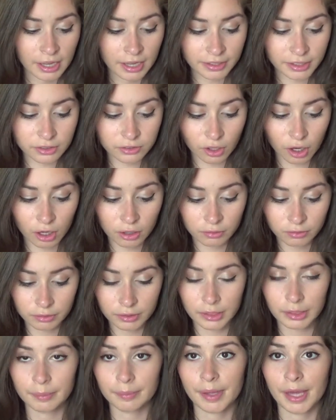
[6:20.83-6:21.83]
These are
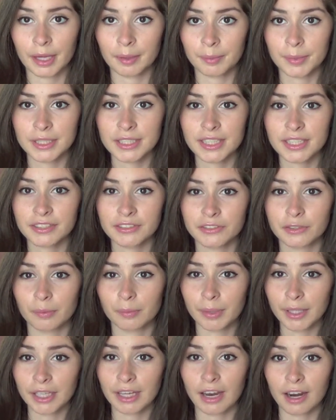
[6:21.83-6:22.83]
really pigmented, so
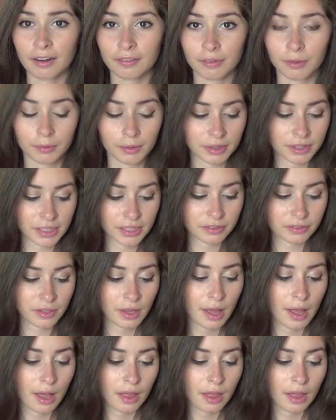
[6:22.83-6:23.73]
be careful with these.